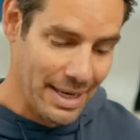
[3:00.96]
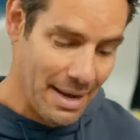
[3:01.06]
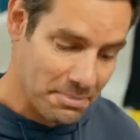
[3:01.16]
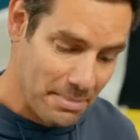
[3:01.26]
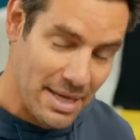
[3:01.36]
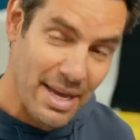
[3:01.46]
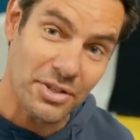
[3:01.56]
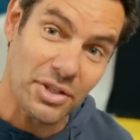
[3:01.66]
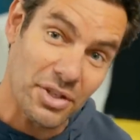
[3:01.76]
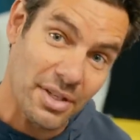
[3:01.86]
and it allows me
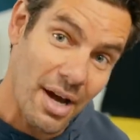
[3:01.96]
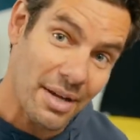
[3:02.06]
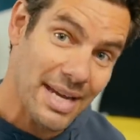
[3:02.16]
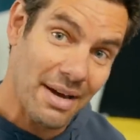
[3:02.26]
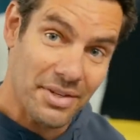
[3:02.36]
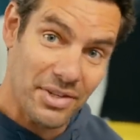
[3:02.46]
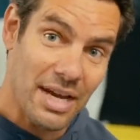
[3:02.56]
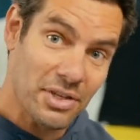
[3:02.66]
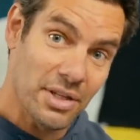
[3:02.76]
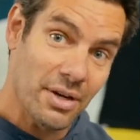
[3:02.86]
then to just cut out the
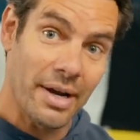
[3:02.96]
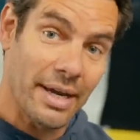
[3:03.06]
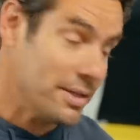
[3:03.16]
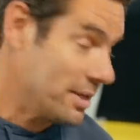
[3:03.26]
section that I